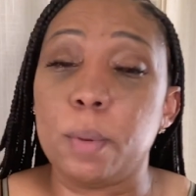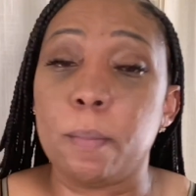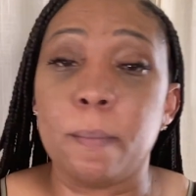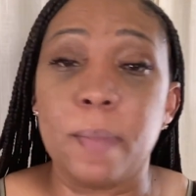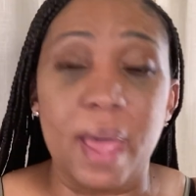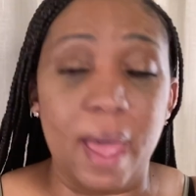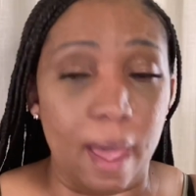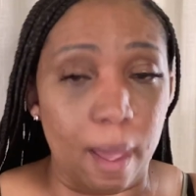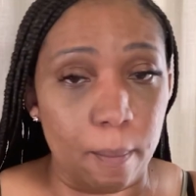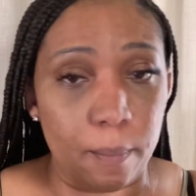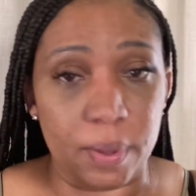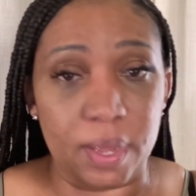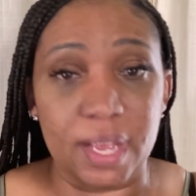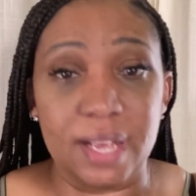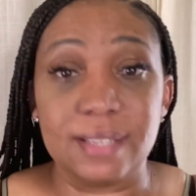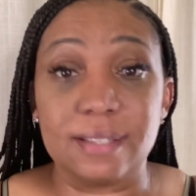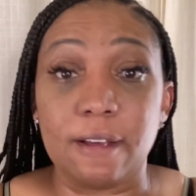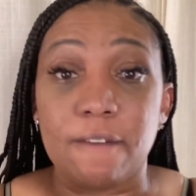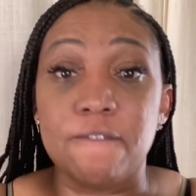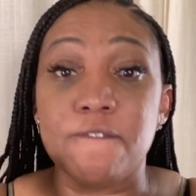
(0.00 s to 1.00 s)
map,
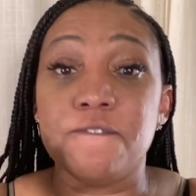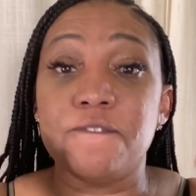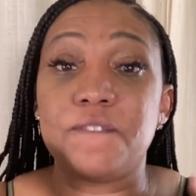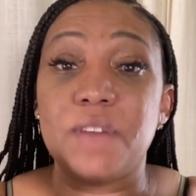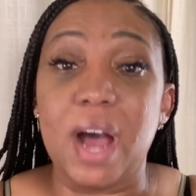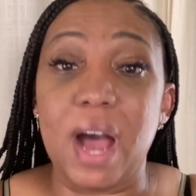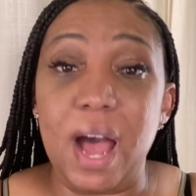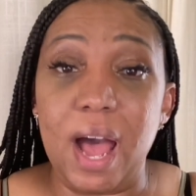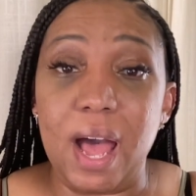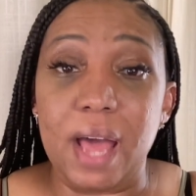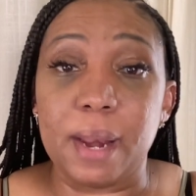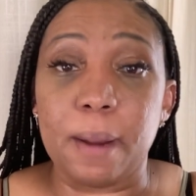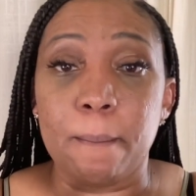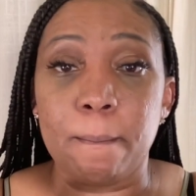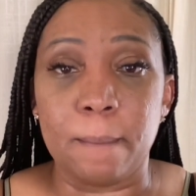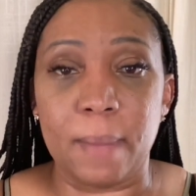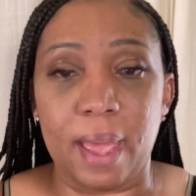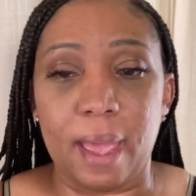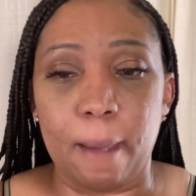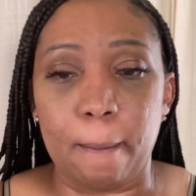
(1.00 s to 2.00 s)
it's a
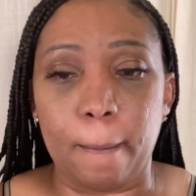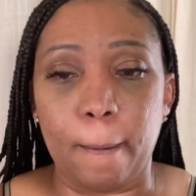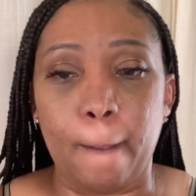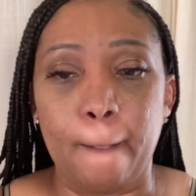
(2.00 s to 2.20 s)
FODMAP.